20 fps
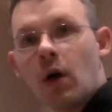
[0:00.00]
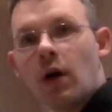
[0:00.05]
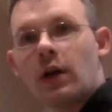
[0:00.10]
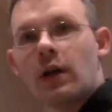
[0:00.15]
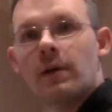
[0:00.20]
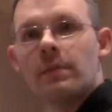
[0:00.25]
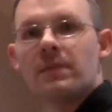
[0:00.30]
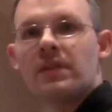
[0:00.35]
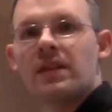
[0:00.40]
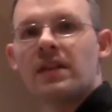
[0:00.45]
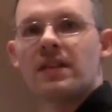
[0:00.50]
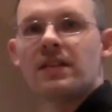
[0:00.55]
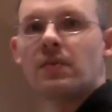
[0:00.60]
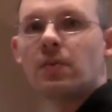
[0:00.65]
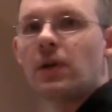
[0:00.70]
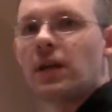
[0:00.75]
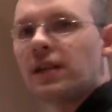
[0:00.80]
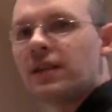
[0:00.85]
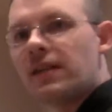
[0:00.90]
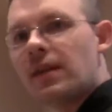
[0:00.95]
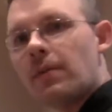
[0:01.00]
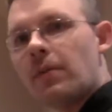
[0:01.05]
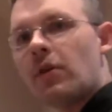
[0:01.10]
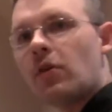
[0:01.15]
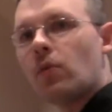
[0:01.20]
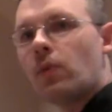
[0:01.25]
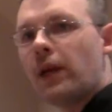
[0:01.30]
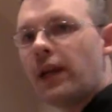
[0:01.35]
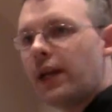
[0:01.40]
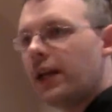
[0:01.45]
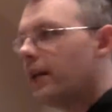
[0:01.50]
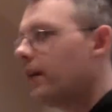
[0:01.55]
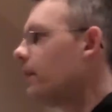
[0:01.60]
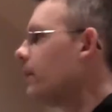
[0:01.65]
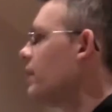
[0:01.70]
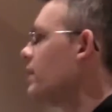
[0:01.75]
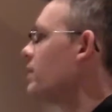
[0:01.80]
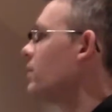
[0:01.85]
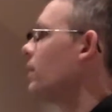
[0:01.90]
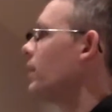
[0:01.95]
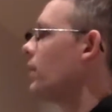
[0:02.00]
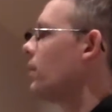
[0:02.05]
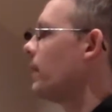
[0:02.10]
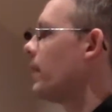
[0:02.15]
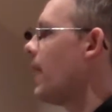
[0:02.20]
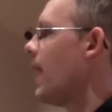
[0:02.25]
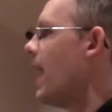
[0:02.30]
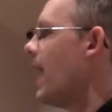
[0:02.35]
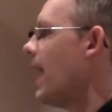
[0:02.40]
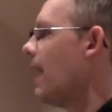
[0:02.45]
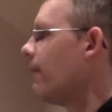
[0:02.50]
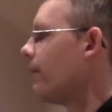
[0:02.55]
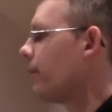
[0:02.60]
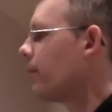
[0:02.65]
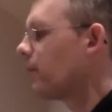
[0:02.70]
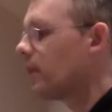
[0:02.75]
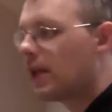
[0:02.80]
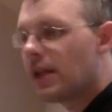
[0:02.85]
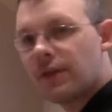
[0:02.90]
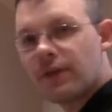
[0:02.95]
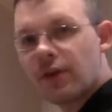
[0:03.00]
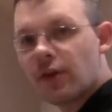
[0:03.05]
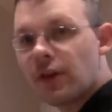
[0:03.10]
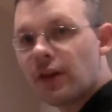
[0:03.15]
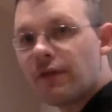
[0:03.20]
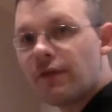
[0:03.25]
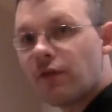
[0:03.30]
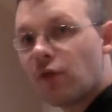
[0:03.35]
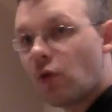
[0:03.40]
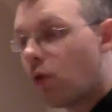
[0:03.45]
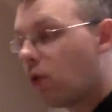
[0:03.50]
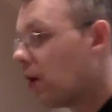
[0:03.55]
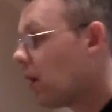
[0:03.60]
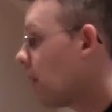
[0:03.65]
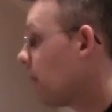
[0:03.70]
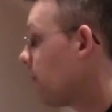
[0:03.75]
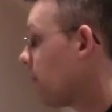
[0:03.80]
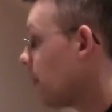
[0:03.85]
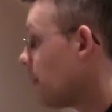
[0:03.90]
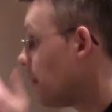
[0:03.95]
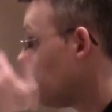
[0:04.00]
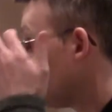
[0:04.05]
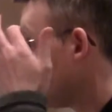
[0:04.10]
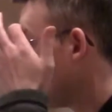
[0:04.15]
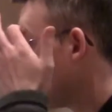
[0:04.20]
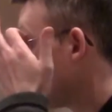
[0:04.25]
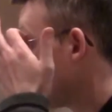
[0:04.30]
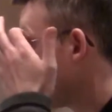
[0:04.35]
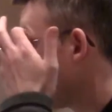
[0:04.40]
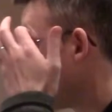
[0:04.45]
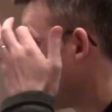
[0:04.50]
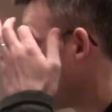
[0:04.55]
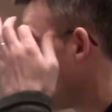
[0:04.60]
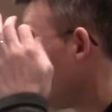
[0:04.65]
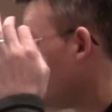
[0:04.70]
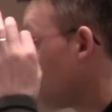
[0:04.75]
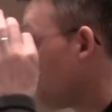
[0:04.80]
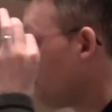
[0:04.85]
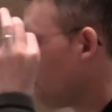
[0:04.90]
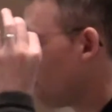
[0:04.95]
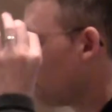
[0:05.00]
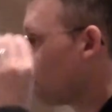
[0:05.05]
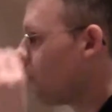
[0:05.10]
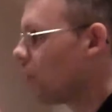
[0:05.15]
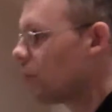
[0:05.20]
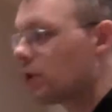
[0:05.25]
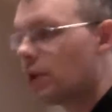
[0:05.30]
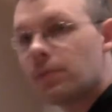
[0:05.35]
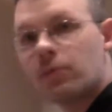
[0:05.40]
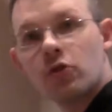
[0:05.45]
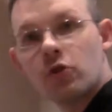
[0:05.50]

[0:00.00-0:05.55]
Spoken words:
Welcome to this week's Hymn of the Week. This week we have 334 from Evangelical Lutheran Worship,